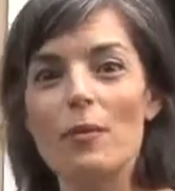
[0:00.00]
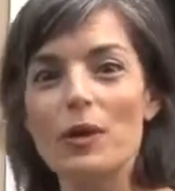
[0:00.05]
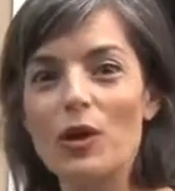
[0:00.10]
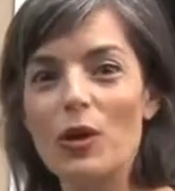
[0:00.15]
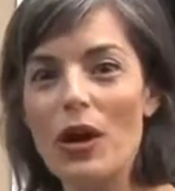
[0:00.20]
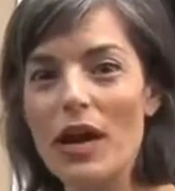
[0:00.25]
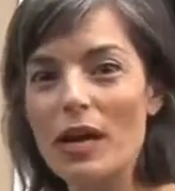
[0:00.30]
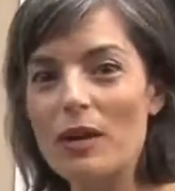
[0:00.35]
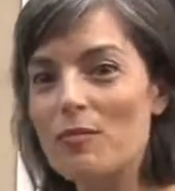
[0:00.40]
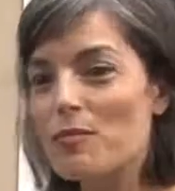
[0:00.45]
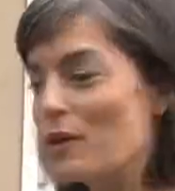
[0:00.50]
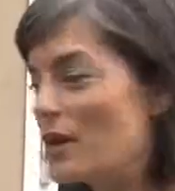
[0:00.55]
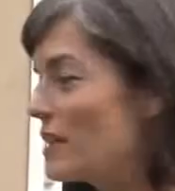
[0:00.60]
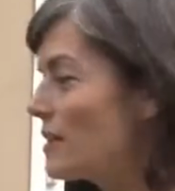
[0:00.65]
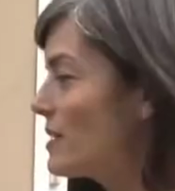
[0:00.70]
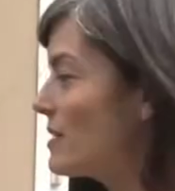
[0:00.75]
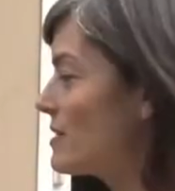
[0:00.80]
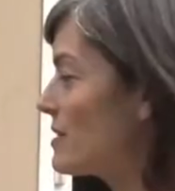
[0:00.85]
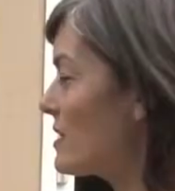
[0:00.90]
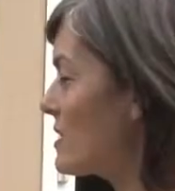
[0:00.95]
gonna go ahead and
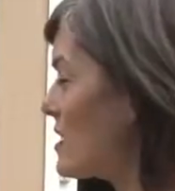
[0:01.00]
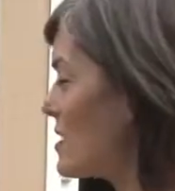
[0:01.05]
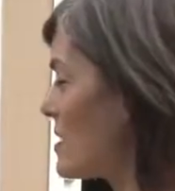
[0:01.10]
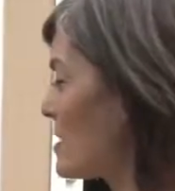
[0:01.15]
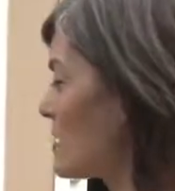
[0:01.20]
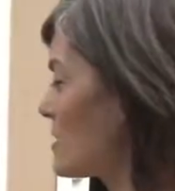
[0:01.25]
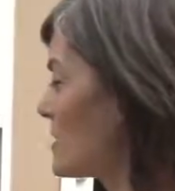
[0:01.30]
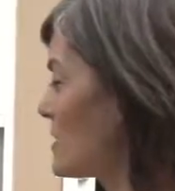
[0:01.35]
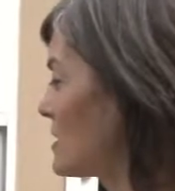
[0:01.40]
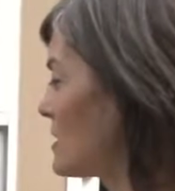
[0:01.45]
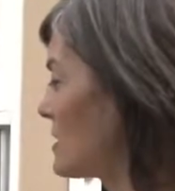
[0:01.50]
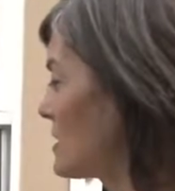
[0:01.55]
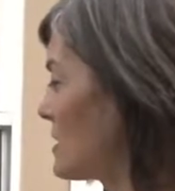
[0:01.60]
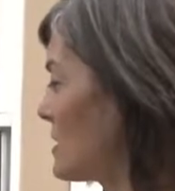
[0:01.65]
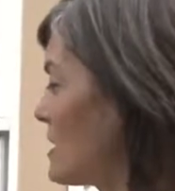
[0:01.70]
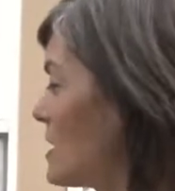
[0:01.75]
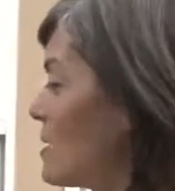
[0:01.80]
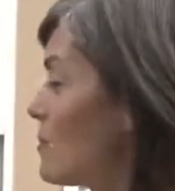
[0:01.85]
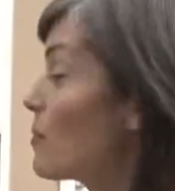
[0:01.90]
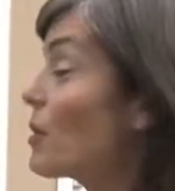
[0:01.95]
bake these in here.
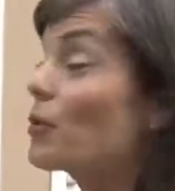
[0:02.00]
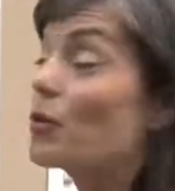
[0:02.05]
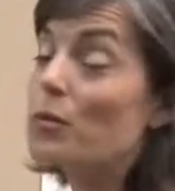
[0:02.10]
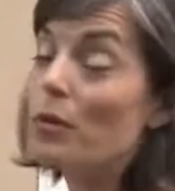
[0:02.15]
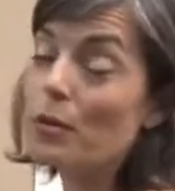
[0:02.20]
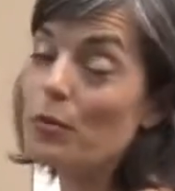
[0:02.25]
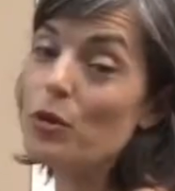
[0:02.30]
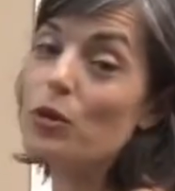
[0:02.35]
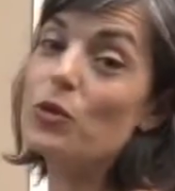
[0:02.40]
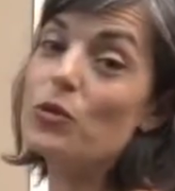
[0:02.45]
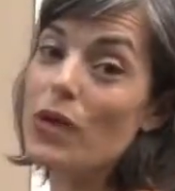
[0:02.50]
But remember,